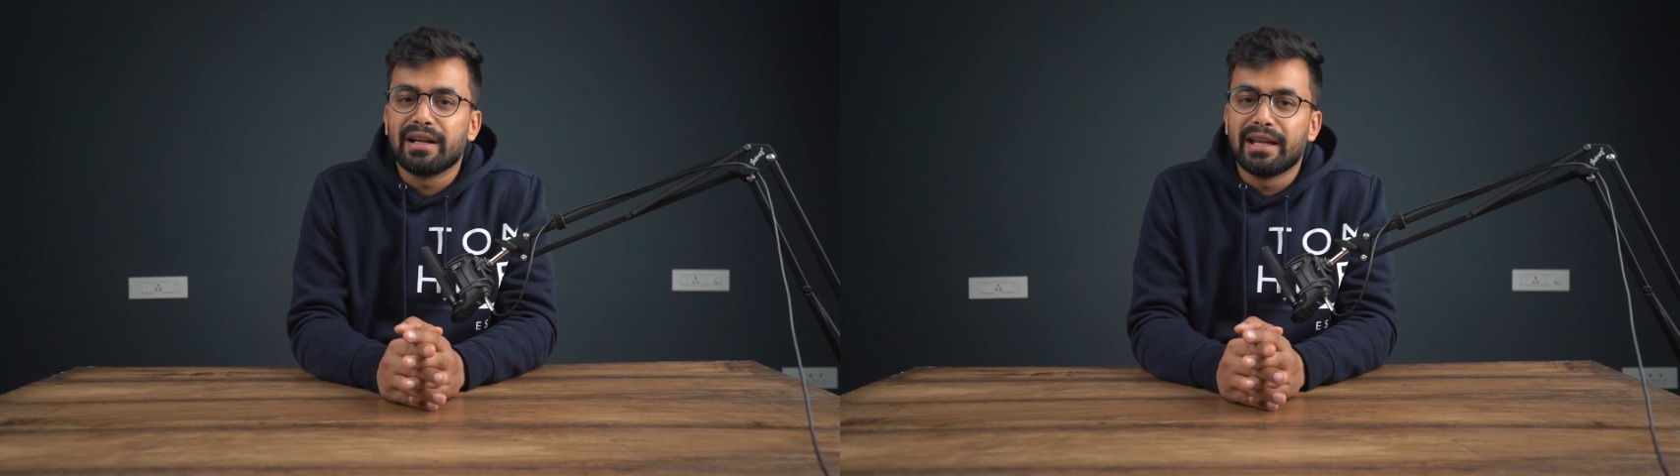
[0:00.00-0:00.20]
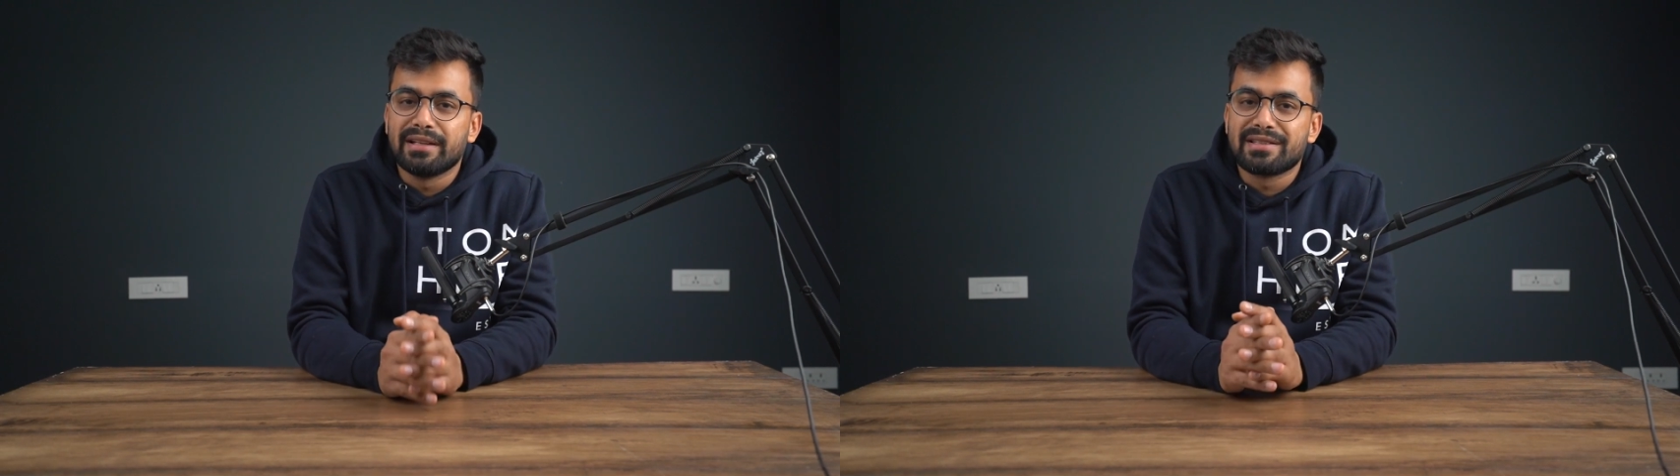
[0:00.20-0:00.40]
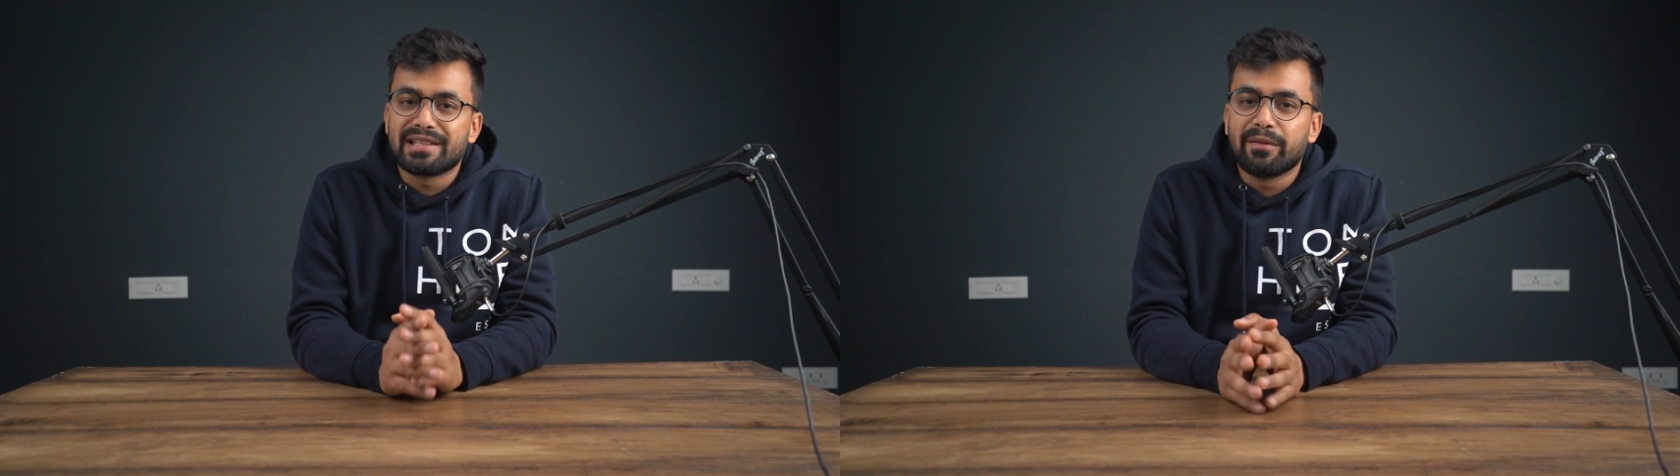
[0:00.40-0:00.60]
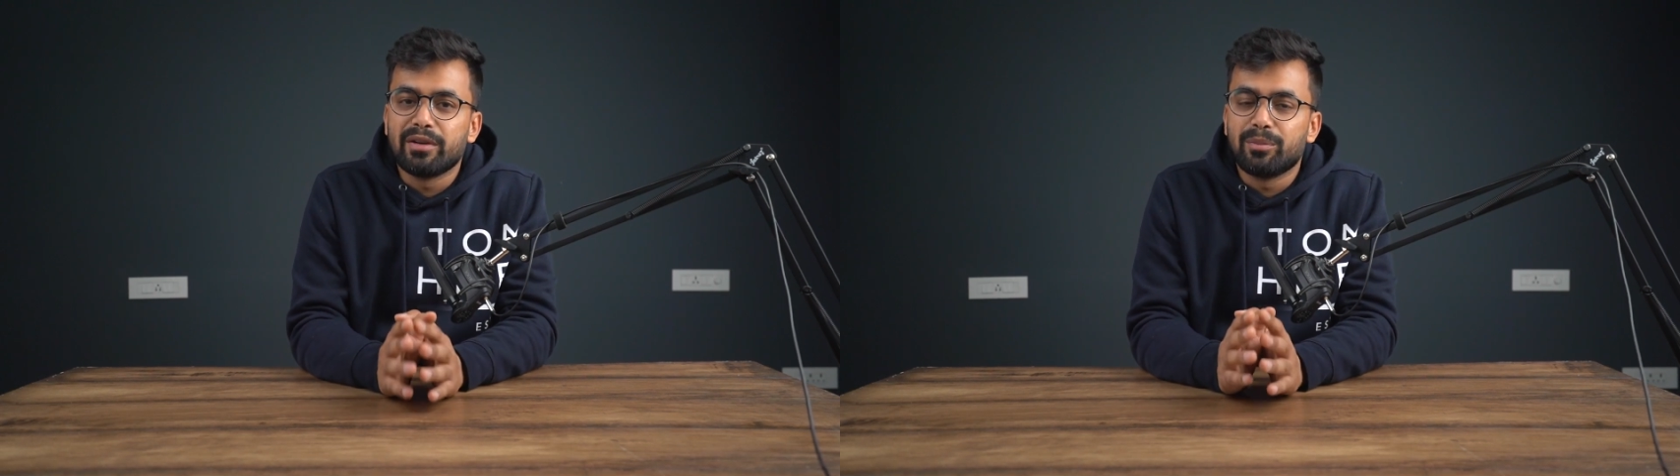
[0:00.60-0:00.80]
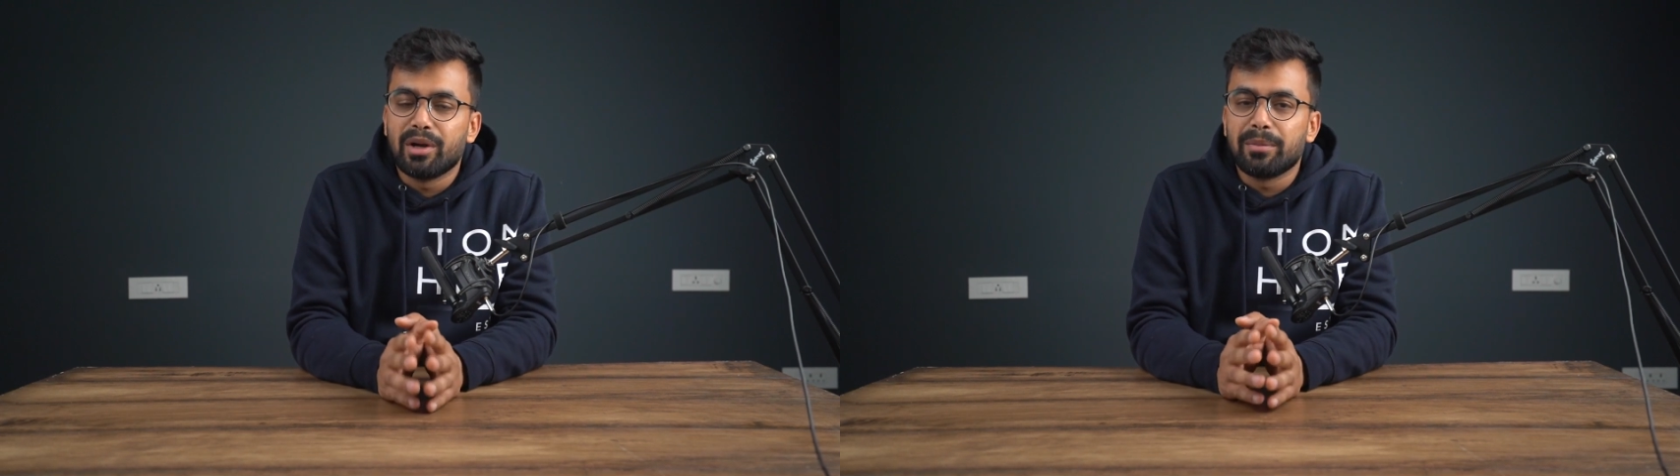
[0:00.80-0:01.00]
in
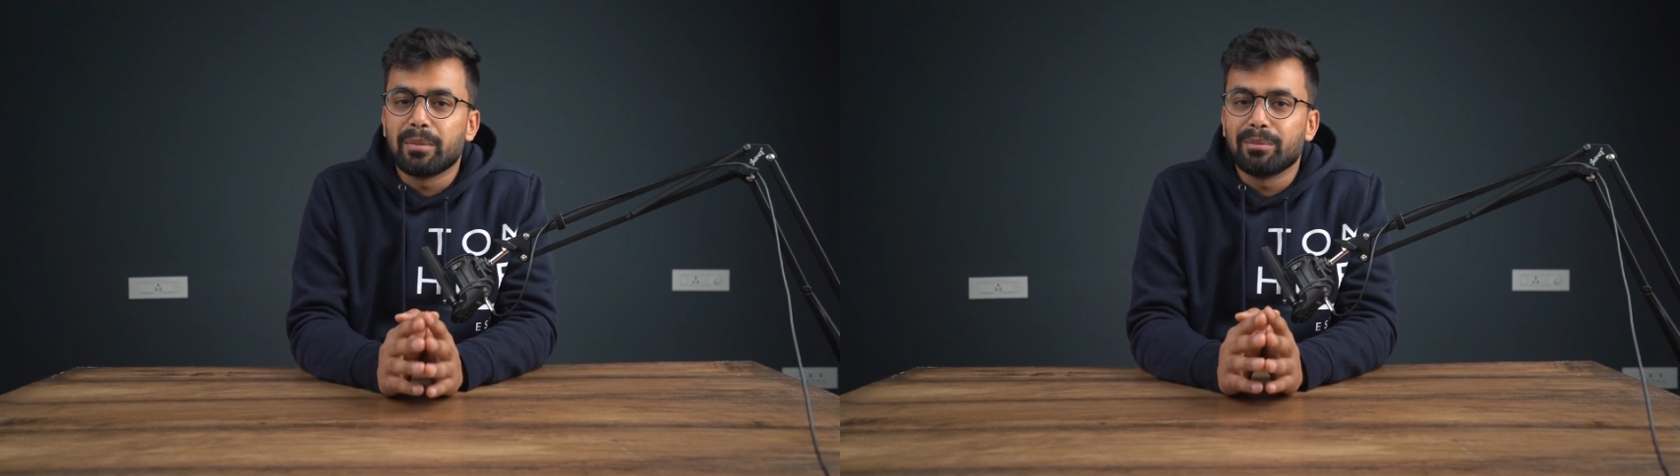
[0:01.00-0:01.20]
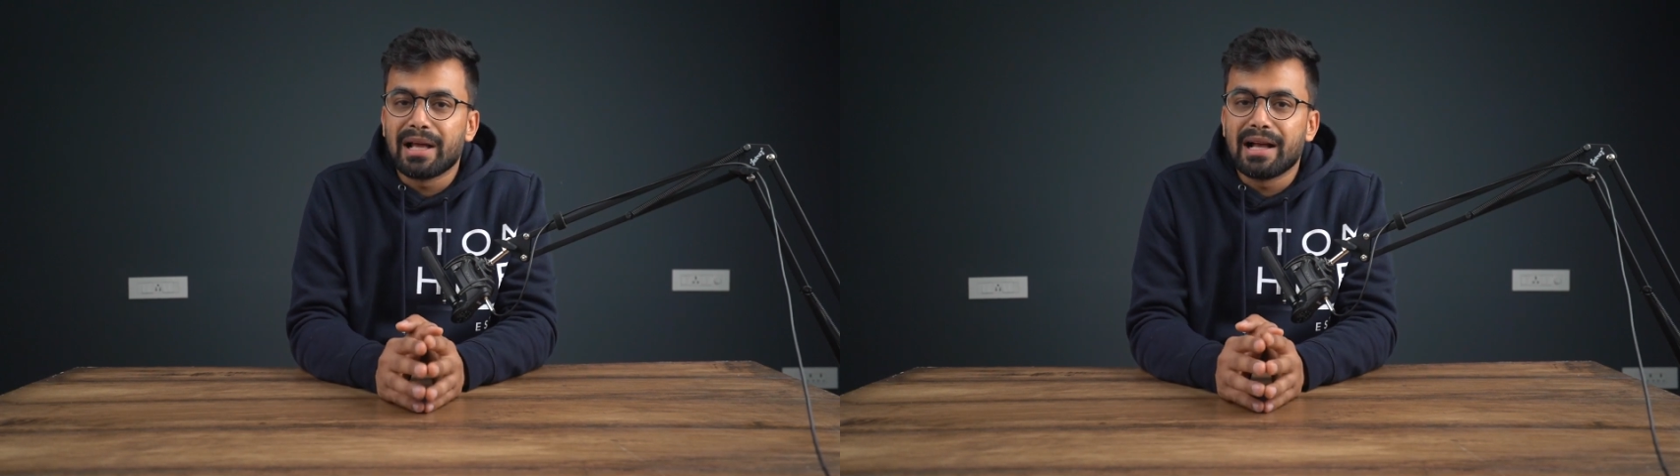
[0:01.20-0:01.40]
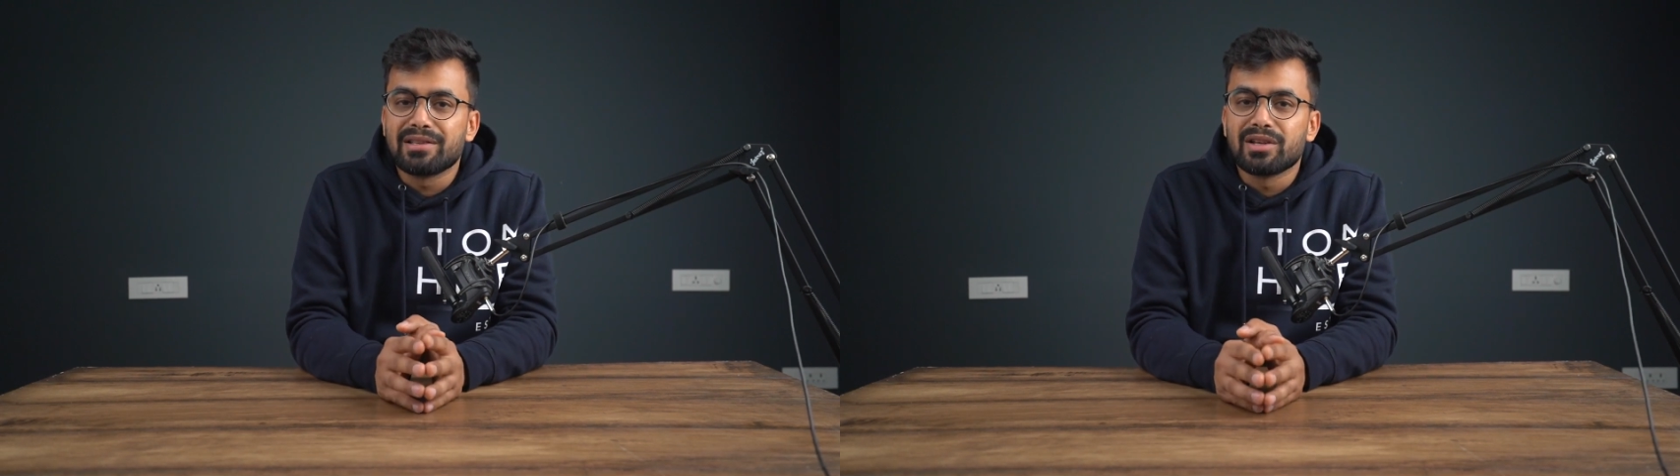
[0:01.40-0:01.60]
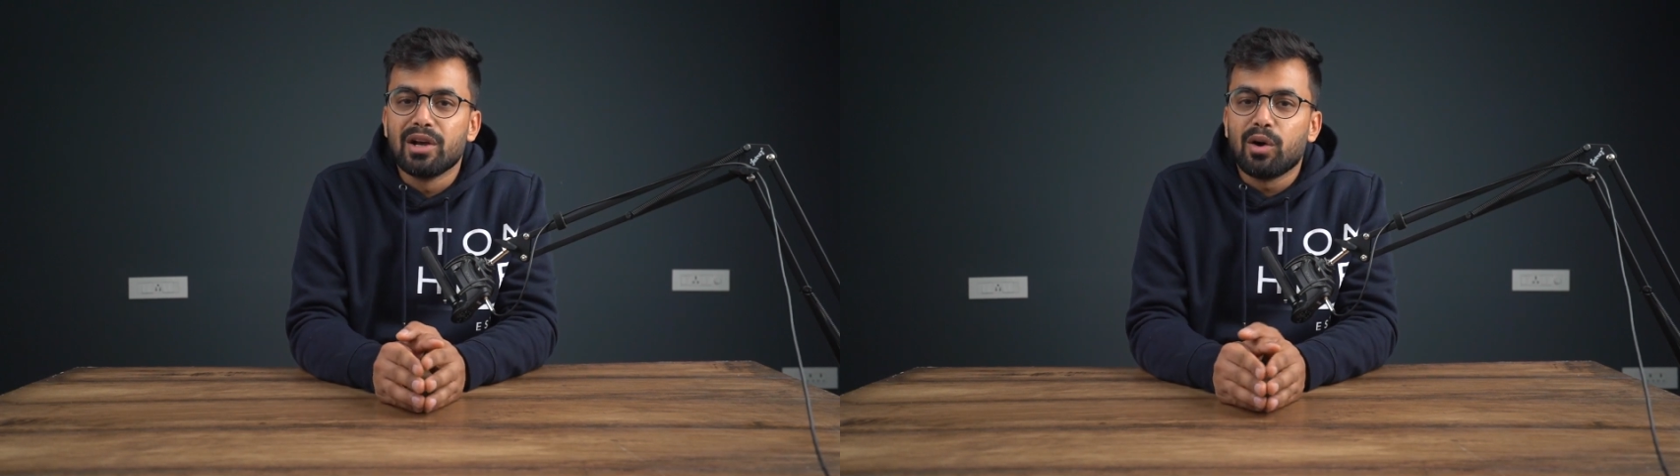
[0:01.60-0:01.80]
seven premium plans